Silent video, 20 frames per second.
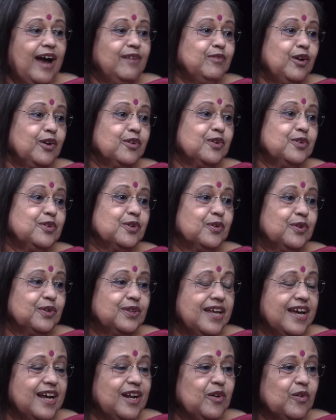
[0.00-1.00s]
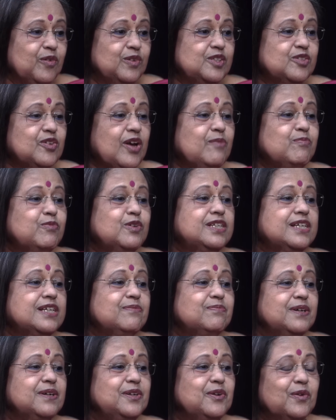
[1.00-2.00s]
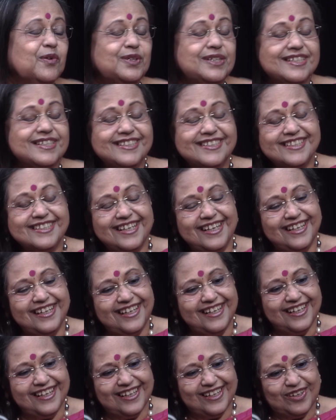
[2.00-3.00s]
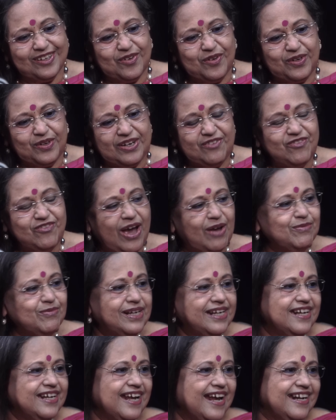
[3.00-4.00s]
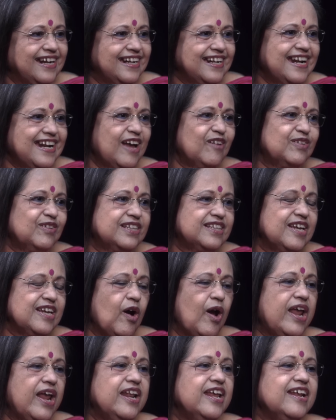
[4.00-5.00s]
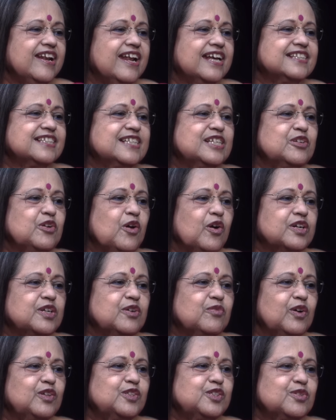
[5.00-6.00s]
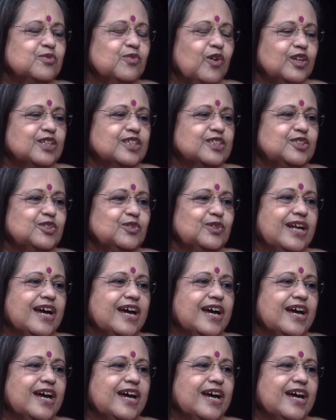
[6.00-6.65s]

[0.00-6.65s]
I'm not going to go there alone. So I put up a notice in uh, Holy Family and Lilavati. Any resident doctor wants to watch in